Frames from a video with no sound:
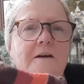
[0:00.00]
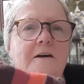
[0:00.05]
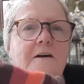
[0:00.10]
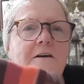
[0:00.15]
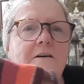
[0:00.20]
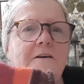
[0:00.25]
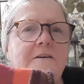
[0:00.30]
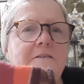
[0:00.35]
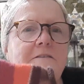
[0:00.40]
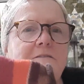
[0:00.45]

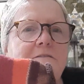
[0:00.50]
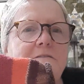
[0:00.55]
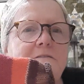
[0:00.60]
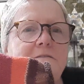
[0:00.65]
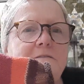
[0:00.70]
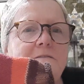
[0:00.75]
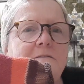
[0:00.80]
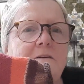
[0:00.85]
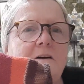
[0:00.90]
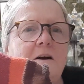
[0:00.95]

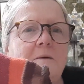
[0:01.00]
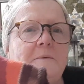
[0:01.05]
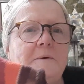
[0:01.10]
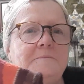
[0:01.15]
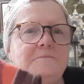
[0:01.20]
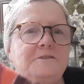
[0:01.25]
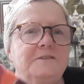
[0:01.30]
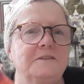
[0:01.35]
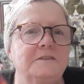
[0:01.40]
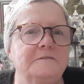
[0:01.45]
I'm
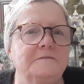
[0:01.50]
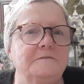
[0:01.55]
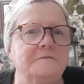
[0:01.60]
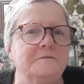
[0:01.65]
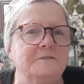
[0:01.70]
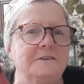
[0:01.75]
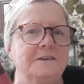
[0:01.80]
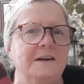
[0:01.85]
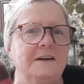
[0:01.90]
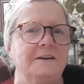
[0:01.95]
up to the
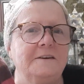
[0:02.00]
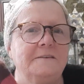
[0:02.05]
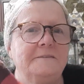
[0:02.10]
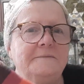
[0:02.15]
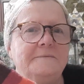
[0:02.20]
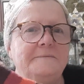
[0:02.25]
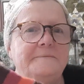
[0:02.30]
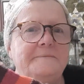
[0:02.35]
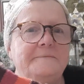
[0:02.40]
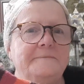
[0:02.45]
foot now,
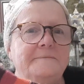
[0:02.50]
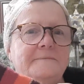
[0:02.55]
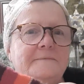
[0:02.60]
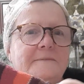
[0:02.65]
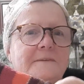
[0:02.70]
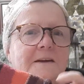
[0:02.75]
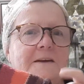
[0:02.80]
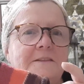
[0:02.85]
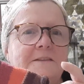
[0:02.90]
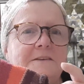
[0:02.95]

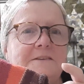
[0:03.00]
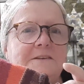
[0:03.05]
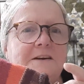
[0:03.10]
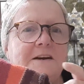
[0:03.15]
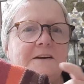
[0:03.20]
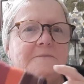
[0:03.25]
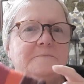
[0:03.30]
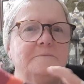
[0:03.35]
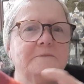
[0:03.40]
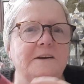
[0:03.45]
and the
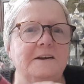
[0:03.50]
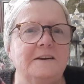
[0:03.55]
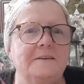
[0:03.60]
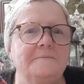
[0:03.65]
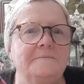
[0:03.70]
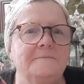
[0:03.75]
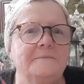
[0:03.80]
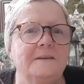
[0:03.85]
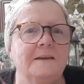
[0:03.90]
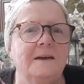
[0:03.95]
dark
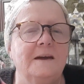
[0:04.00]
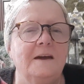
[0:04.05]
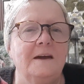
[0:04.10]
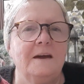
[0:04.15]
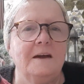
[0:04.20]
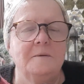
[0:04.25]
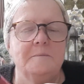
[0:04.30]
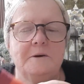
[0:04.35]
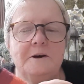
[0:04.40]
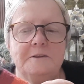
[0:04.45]
brown.
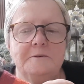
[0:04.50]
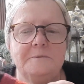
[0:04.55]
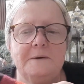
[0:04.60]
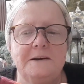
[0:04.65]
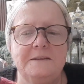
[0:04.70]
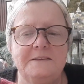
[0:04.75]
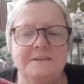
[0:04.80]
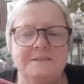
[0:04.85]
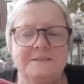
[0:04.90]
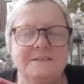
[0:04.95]
By the
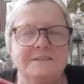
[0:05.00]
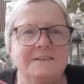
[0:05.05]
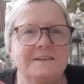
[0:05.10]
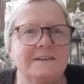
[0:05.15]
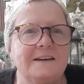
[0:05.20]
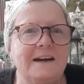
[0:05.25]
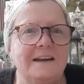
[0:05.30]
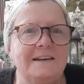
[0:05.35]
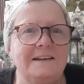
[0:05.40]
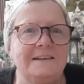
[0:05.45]
way, this is a
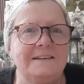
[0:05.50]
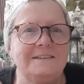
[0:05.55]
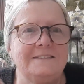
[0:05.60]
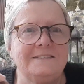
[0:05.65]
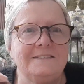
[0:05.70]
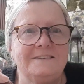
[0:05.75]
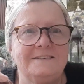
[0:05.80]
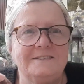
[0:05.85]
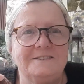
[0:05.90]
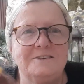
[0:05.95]
K
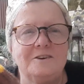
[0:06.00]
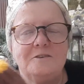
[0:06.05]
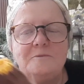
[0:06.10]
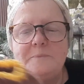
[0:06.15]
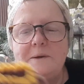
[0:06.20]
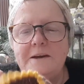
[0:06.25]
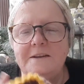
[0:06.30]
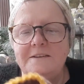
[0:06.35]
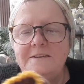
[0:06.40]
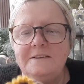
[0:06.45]
Linton sock
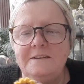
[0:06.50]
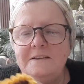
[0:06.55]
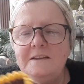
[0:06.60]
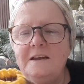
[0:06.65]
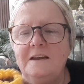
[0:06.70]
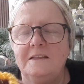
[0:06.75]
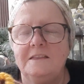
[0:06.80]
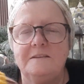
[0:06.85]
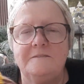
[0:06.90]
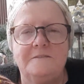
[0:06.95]
pattern,
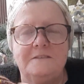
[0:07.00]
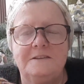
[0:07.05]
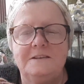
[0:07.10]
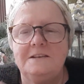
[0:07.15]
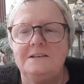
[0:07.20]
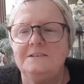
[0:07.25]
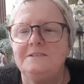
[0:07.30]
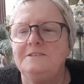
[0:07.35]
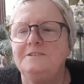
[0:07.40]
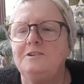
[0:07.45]
the
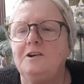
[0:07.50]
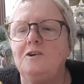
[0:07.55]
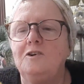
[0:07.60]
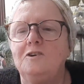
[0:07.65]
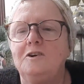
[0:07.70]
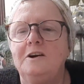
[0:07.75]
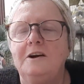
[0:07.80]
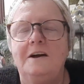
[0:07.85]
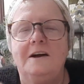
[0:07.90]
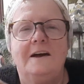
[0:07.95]
vanilla
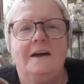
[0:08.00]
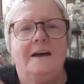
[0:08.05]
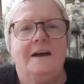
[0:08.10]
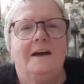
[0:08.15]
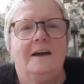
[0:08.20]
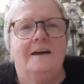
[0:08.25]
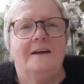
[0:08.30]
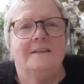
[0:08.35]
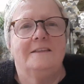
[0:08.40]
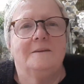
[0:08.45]
sock,
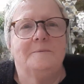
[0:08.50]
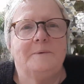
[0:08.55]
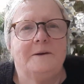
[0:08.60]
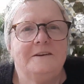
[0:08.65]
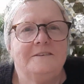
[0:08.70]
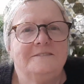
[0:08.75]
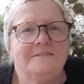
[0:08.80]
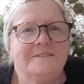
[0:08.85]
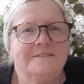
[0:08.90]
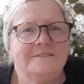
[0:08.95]
the
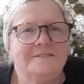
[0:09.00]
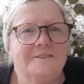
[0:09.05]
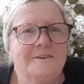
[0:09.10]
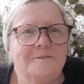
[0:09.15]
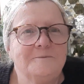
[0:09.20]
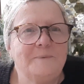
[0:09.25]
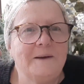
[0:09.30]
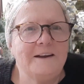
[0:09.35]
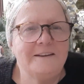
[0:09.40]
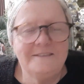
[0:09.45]
basic
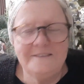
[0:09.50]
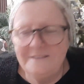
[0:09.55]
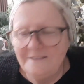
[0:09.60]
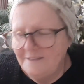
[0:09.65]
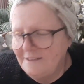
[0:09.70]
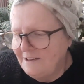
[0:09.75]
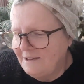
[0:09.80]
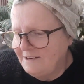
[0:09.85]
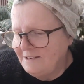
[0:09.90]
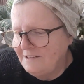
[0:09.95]
sock
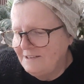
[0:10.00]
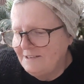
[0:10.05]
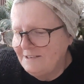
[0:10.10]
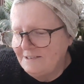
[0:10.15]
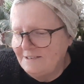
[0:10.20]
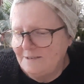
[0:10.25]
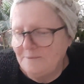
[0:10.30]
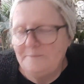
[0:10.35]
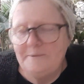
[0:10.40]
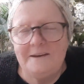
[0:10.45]
pattern that
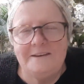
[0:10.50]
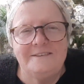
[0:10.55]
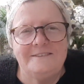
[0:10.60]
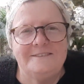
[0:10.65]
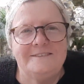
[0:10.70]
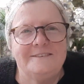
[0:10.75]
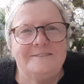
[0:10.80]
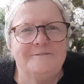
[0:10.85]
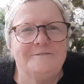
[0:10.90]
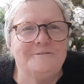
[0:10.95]
is the
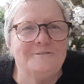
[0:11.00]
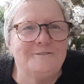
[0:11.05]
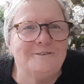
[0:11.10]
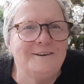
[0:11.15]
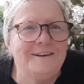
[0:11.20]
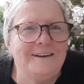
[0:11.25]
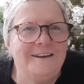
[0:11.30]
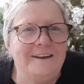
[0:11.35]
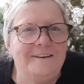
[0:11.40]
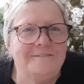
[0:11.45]
basic
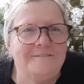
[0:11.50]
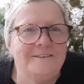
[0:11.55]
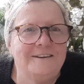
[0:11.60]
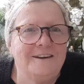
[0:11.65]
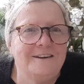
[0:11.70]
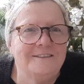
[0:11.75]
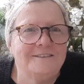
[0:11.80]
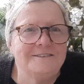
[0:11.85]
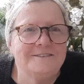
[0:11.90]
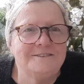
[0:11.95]
for every
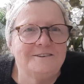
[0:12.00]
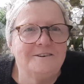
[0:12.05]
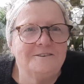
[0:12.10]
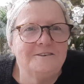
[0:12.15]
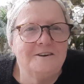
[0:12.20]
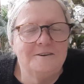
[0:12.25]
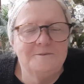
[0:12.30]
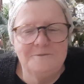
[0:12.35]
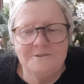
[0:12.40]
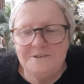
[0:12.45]
other
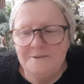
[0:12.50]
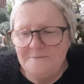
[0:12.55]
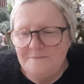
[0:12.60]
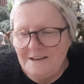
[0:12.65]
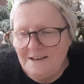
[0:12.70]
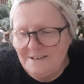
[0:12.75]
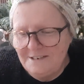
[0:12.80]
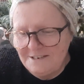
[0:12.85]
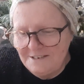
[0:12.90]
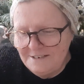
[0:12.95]
sock, I would
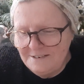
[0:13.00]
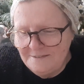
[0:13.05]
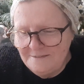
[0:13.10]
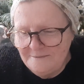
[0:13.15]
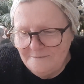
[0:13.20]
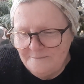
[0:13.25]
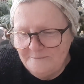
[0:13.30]
imagine,